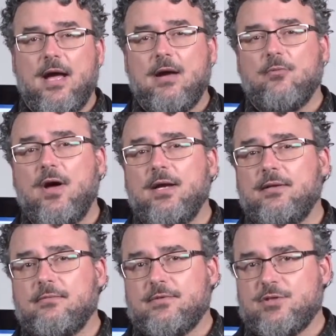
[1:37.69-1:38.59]
I want
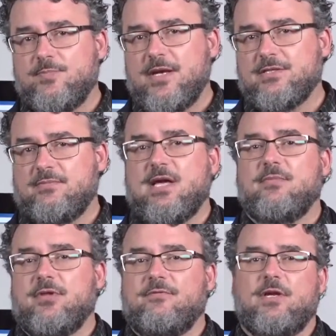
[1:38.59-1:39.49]
to spend some
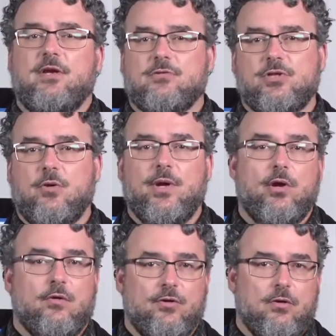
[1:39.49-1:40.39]
time with the videos going
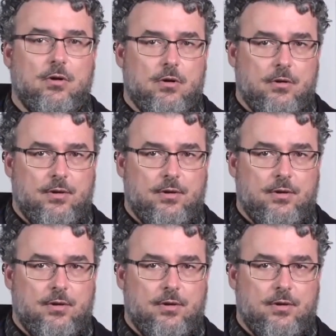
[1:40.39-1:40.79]
over